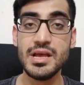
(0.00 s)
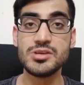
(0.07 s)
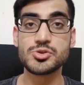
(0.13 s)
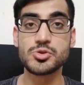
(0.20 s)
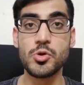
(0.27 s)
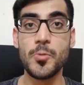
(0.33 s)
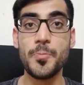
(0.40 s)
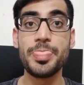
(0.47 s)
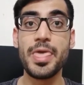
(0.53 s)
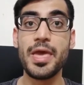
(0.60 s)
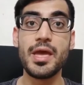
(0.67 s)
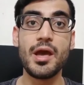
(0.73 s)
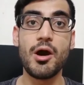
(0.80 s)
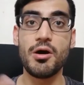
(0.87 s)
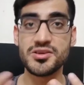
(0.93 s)
So
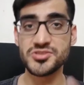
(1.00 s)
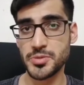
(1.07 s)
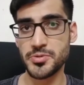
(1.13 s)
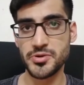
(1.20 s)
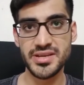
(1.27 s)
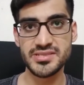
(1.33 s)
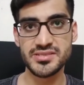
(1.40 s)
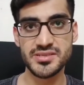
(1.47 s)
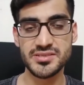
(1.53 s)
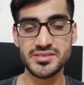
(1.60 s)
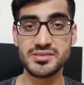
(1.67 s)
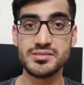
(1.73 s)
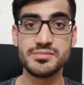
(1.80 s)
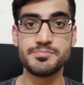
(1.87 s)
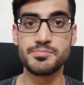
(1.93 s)

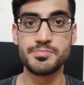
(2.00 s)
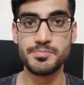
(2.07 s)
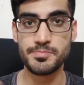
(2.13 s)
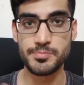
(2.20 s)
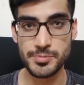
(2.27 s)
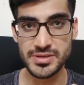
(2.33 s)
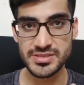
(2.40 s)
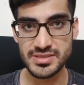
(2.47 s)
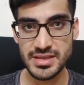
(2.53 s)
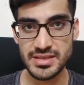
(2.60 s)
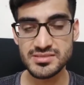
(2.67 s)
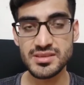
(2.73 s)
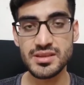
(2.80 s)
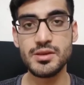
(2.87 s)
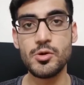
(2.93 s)
osteoporosis
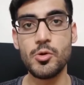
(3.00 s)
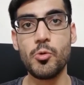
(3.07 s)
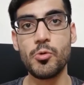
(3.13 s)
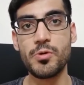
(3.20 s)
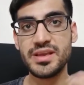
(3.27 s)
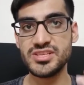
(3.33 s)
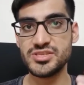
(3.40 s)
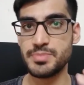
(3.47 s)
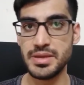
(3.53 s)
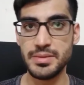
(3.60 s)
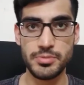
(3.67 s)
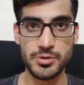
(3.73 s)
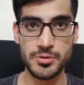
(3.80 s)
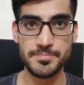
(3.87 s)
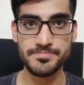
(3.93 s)
presents in oldest
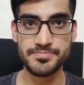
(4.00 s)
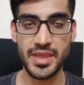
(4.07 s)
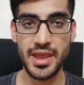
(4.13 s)
people.